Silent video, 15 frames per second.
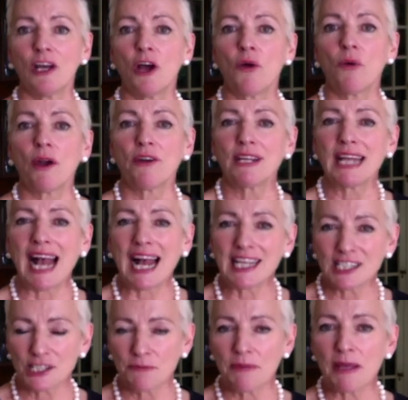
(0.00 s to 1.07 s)
where he
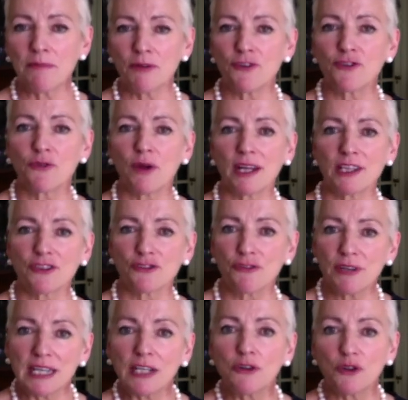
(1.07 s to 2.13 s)
asked people to write
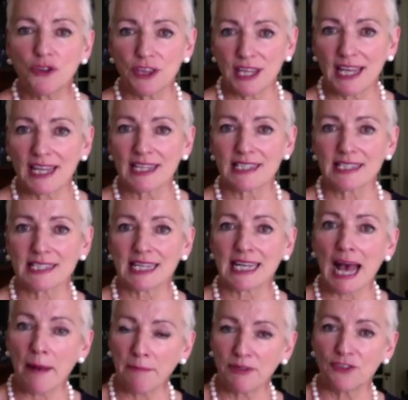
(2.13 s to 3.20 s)
three good things that
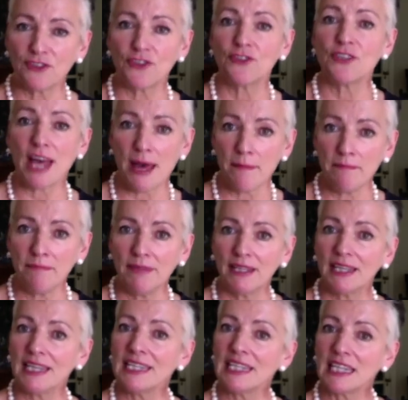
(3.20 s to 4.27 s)
happened to them
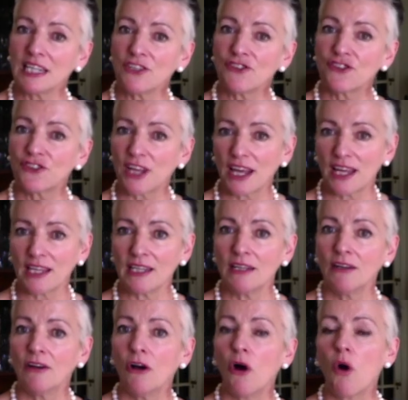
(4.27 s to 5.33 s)
in each day
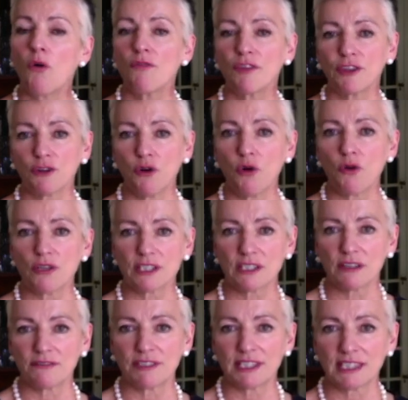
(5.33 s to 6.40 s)
over the course of
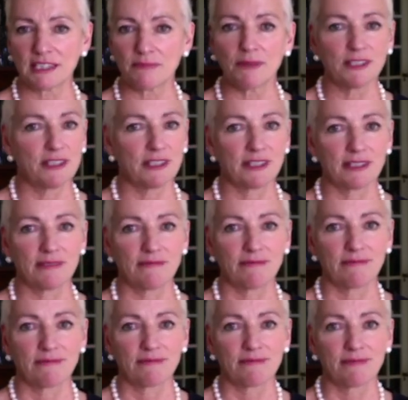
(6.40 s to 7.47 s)
6 months.
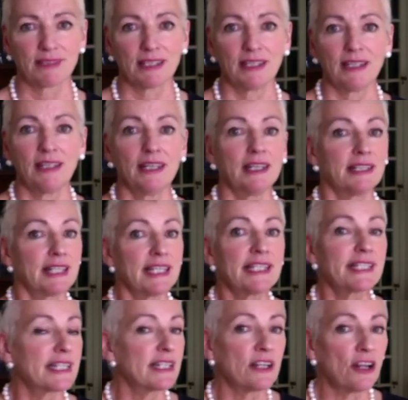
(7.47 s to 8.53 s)
These
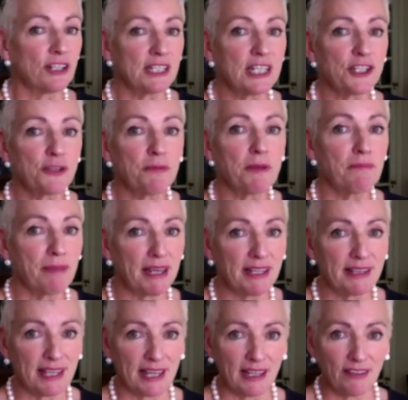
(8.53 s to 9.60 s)
did not need to be big
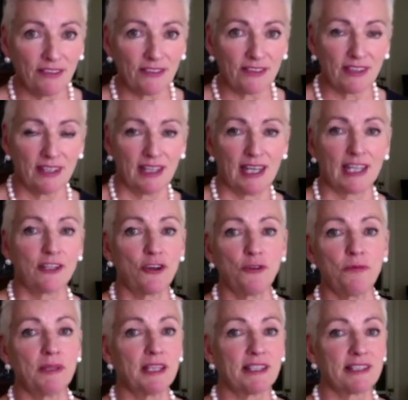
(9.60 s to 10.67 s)
things. It could
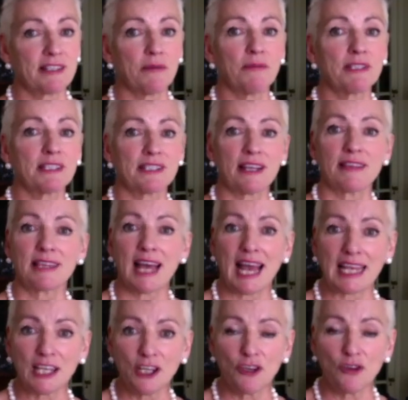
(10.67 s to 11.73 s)
be that someone said
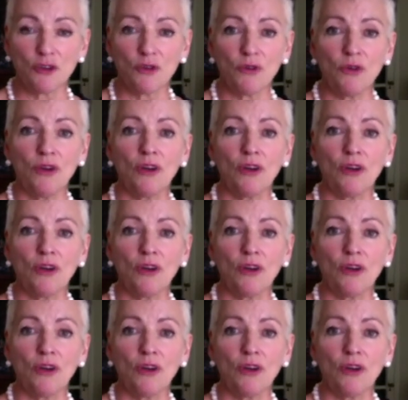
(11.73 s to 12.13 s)
thank you,